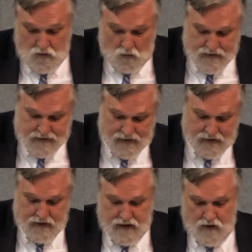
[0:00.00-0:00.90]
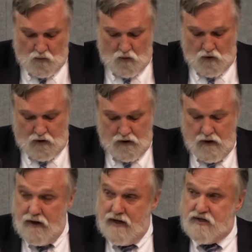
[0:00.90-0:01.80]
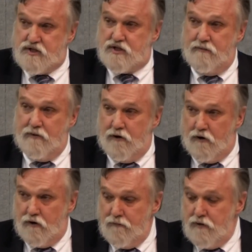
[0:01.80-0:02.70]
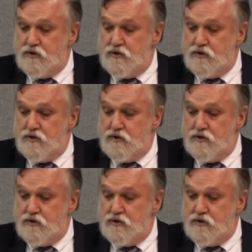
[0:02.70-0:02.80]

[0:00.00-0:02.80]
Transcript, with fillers: what killing in war is to murder.